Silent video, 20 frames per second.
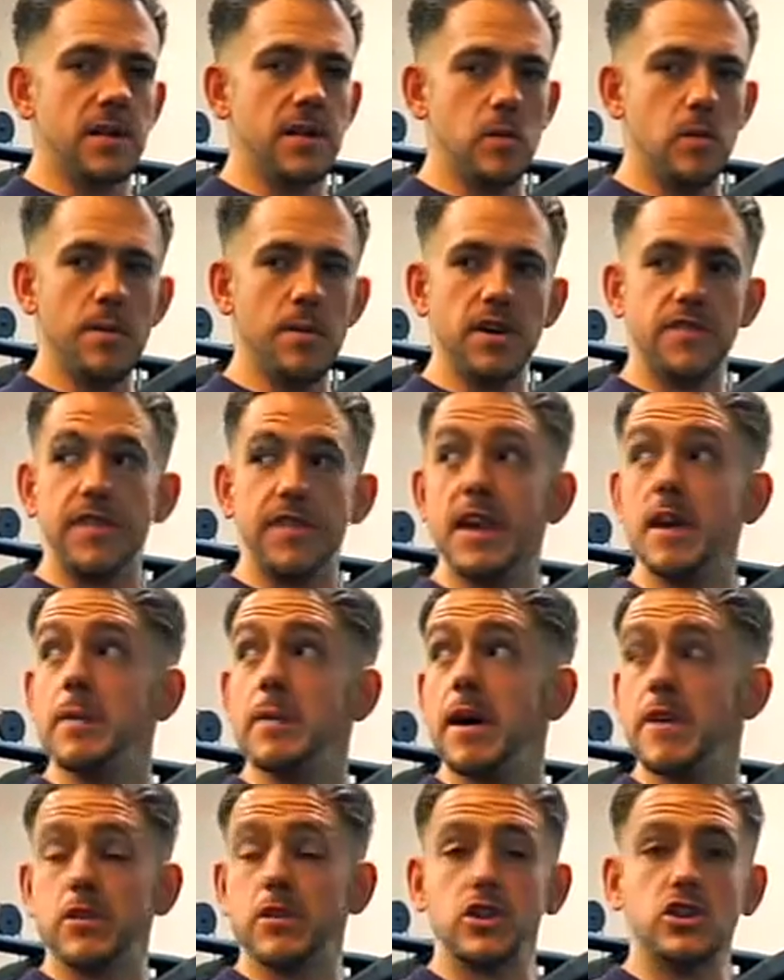Then when we think
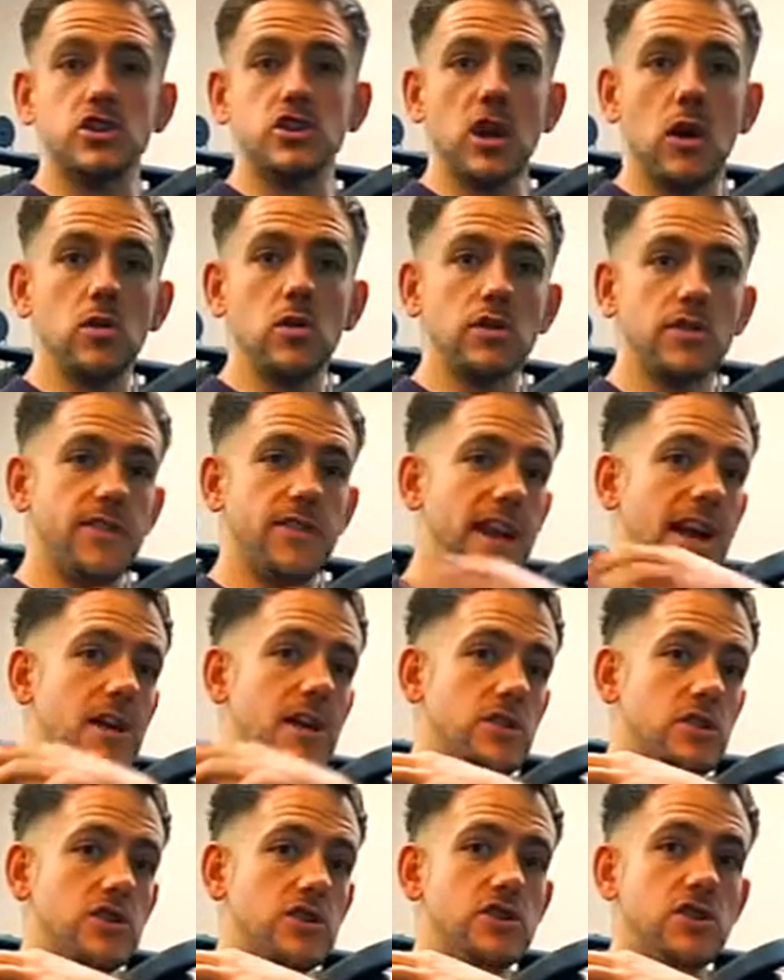about the shoulder and
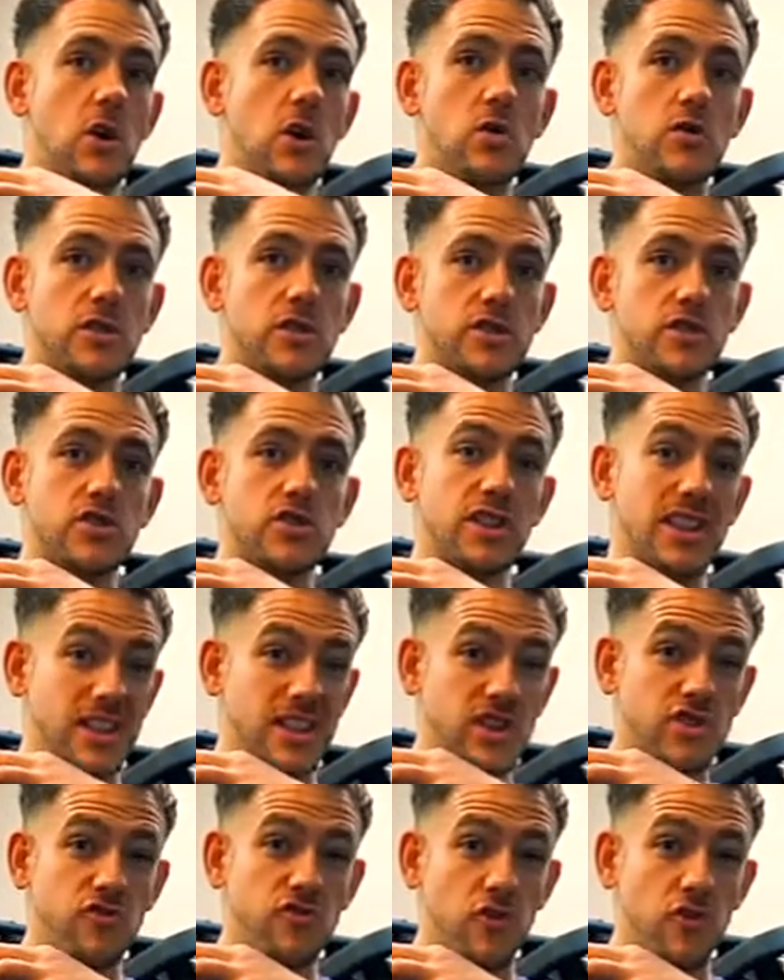how the shoulder is